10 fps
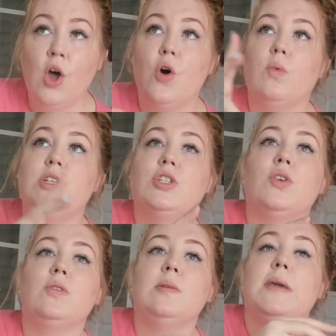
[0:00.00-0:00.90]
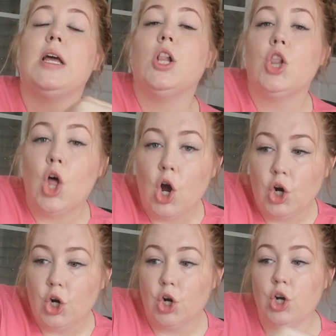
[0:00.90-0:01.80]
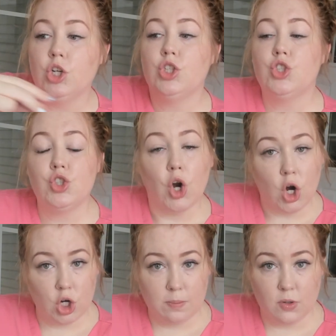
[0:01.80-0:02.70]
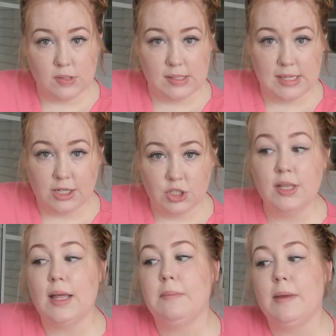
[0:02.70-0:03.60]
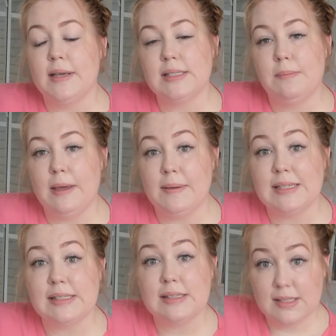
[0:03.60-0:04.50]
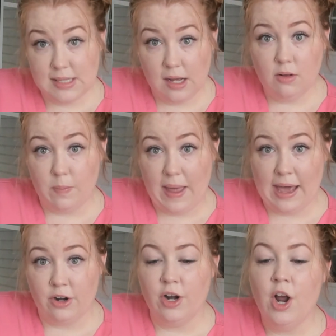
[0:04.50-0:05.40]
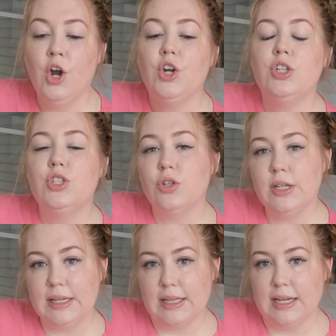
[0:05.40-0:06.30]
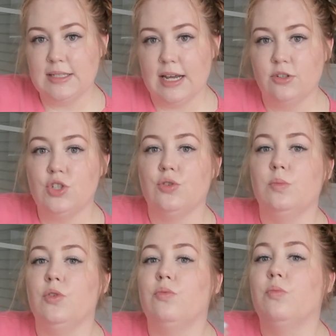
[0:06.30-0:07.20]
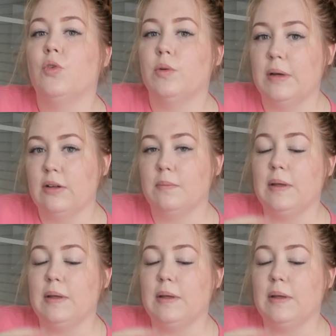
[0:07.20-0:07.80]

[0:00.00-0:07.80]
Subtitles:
which is going to be longer, stronger pulls of suction that mimics a baby's suckle pattern during a letdown to remove more milk,